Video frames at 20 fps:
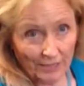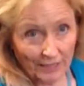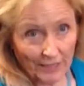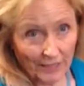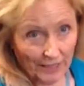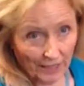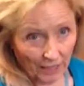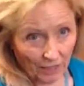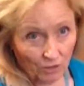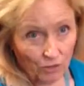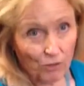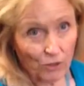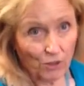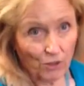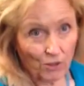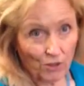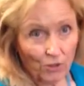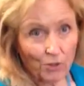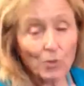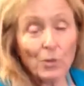in
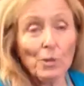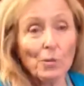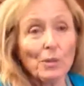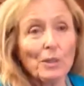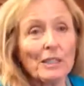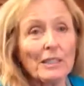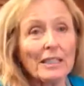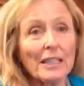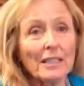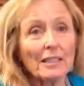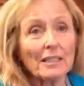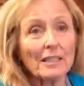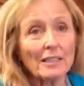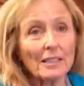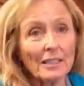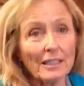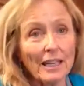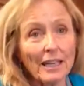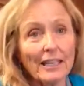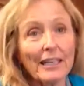California, we were in
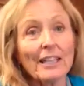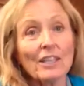Texas a lot,